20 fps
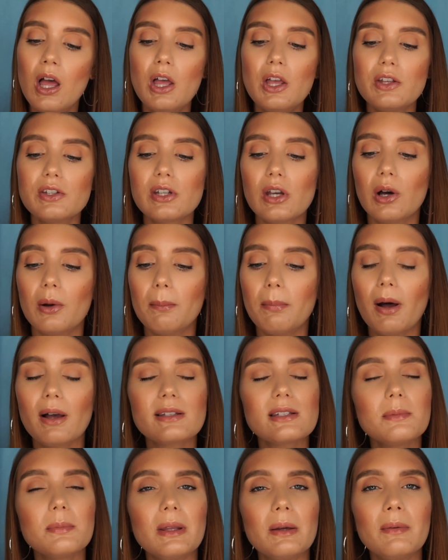So
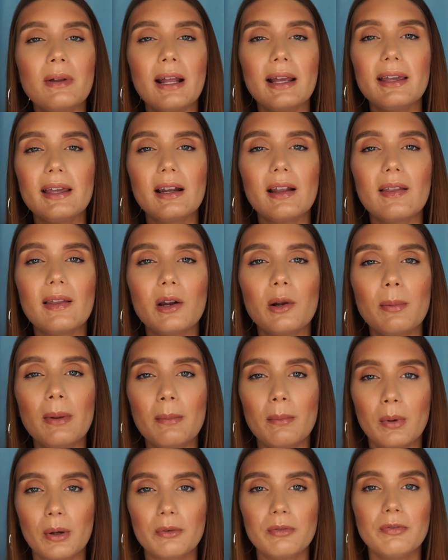possibly when I get a little bit
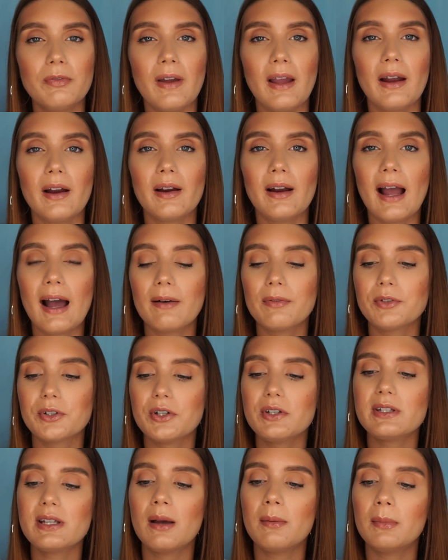more fair after
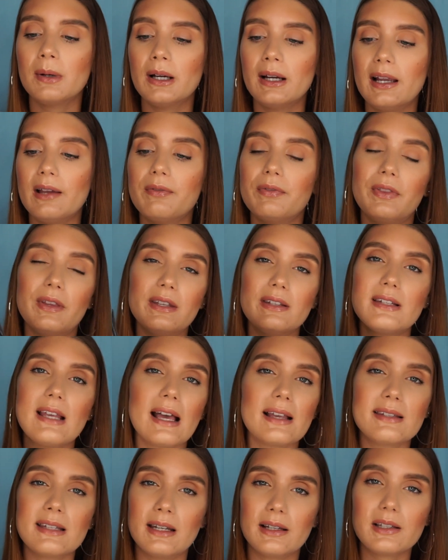summer, if this
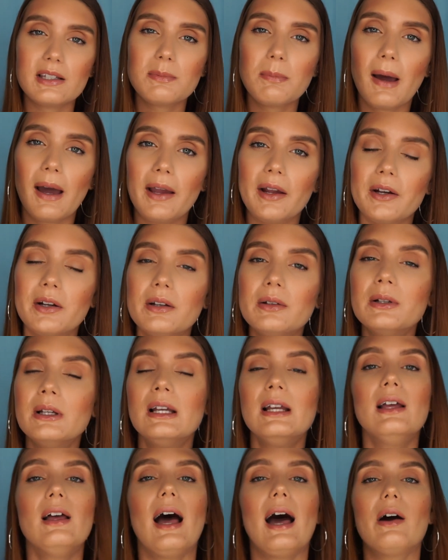hasn't expired,
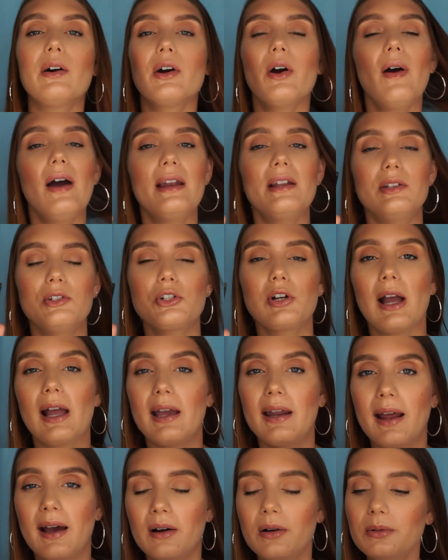I'll go ahead and try
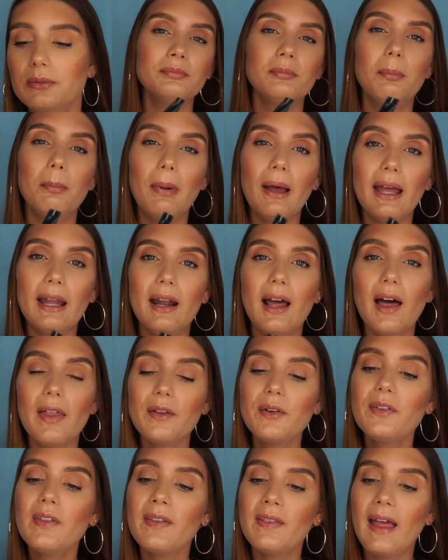it out. But
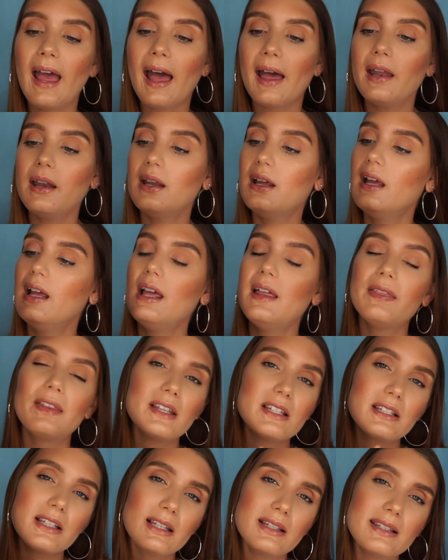other than that,
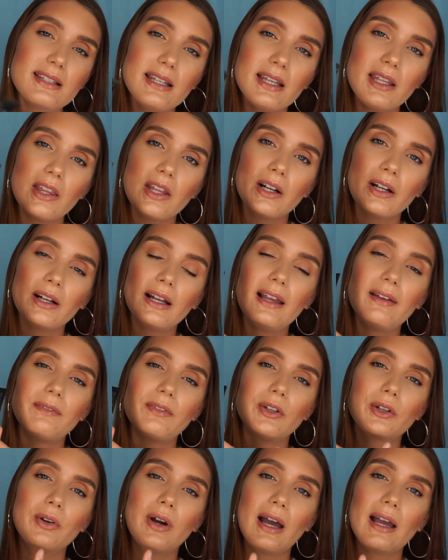this concealer, if
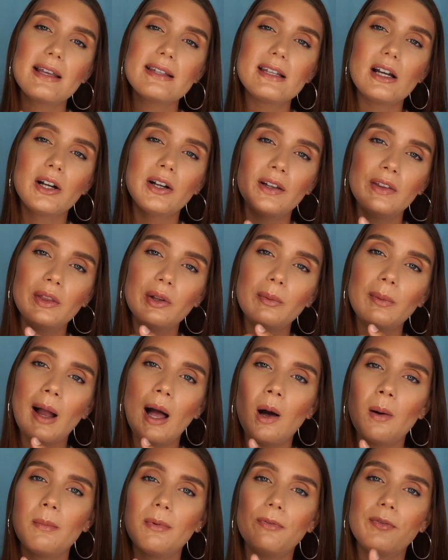you guys are in the
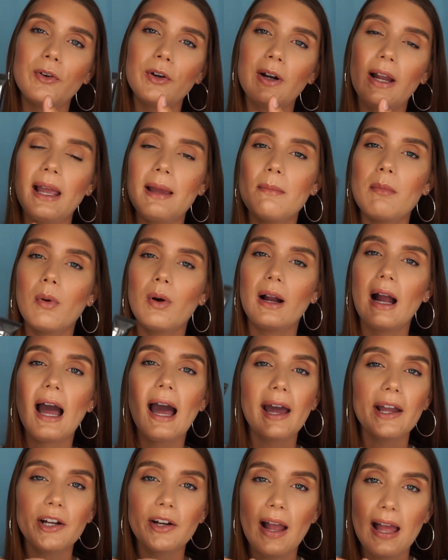realm for a more
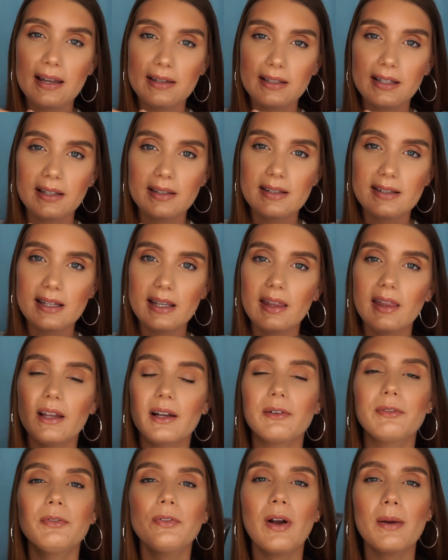higher end
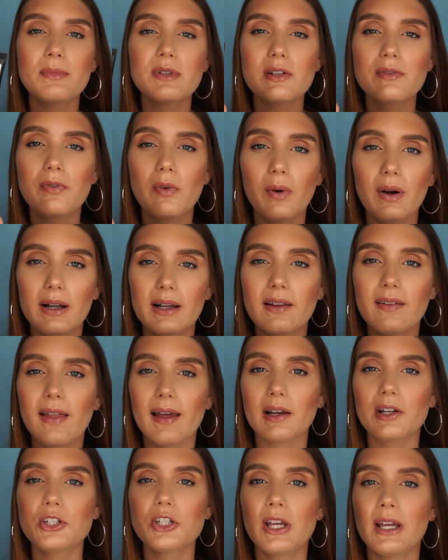concealer from Sephora
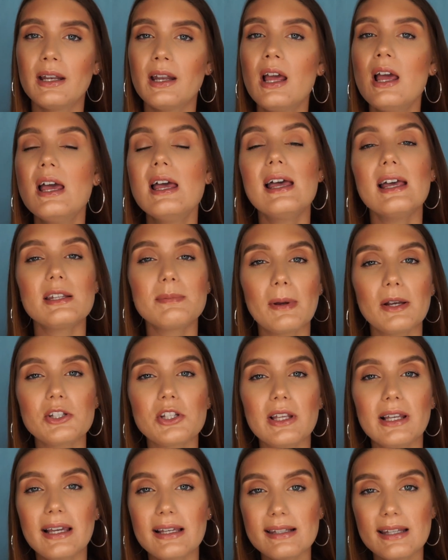collection,
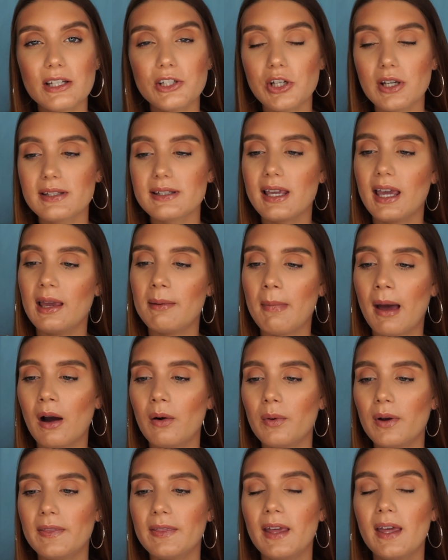especially because they just came out
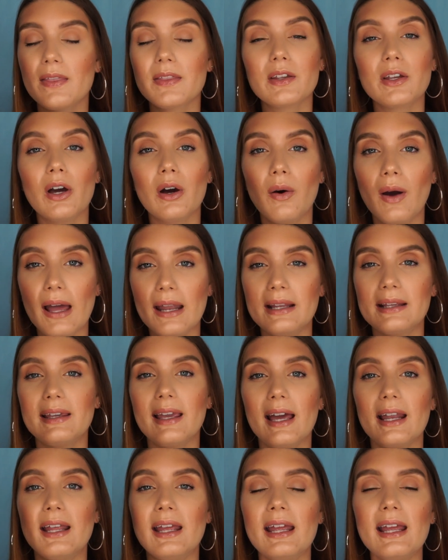with it, go ahead and
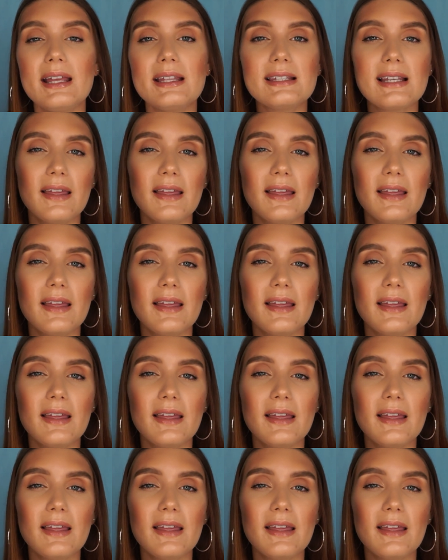get it.